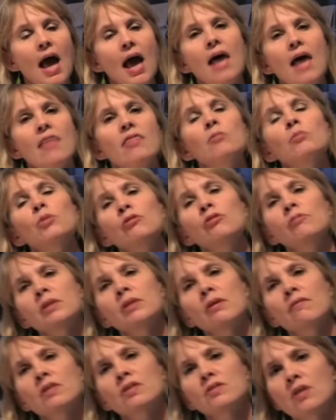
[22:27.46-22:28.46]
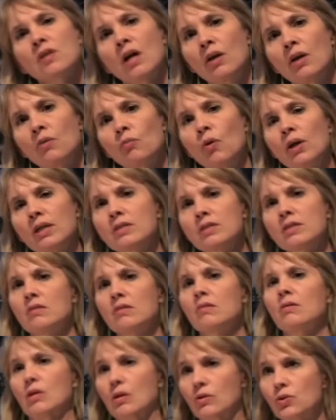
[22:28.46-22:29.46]
And the movement of the sign was
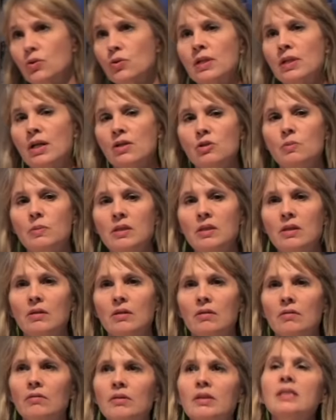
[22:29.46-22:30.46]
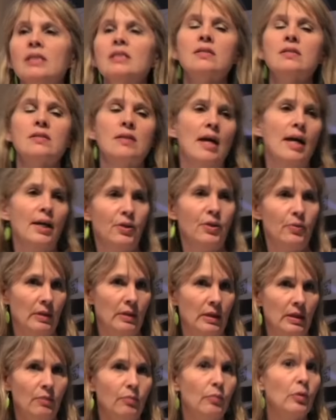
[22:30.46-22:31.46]
turned out to be the least
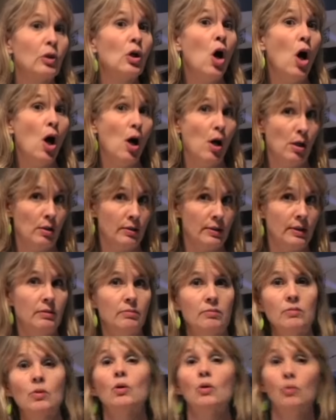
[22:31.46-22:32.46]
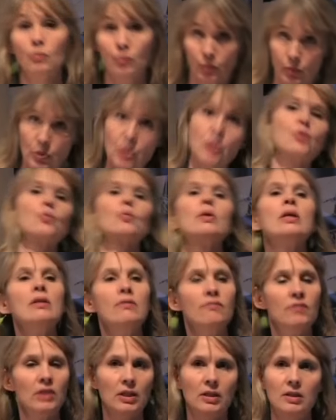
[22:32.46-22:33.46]
accurately recalled or
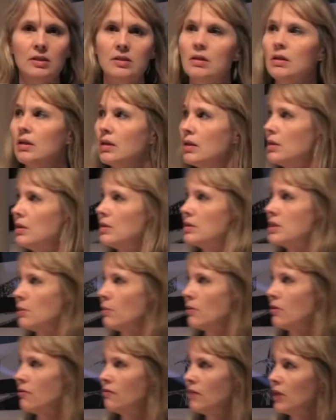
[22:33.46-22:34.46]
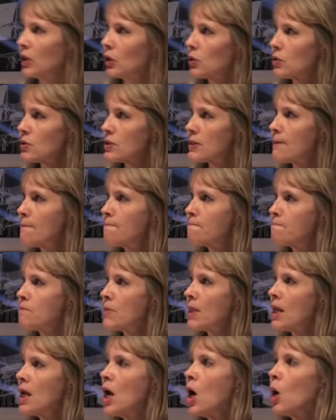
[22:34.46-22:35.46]
retrieved in a tip of the fingers.
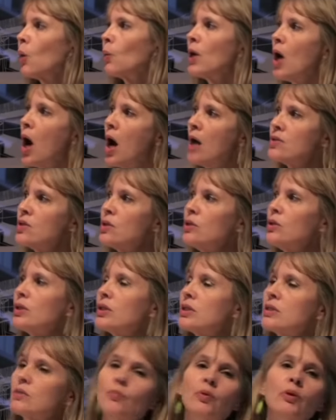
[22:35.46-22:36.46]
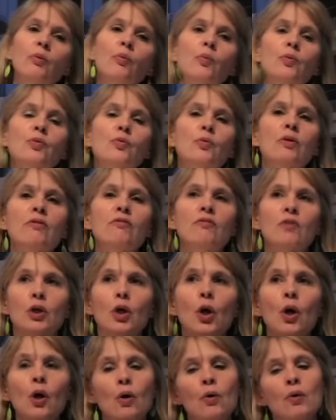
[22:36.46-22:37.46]
We also looked, we sort of
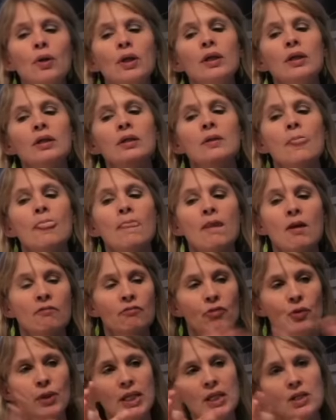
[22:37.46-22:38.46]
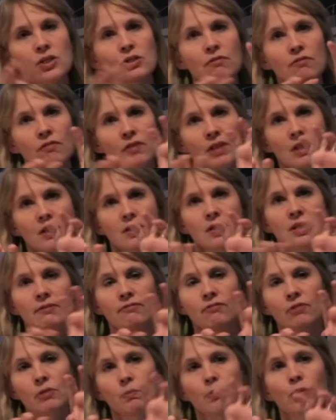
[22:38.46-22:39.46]
coded for each of these
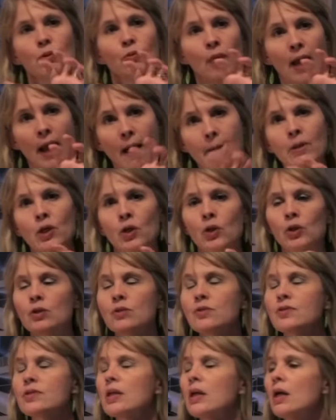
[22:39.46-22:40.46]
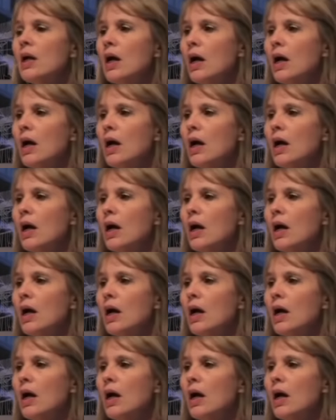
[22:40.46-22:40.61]
different parameters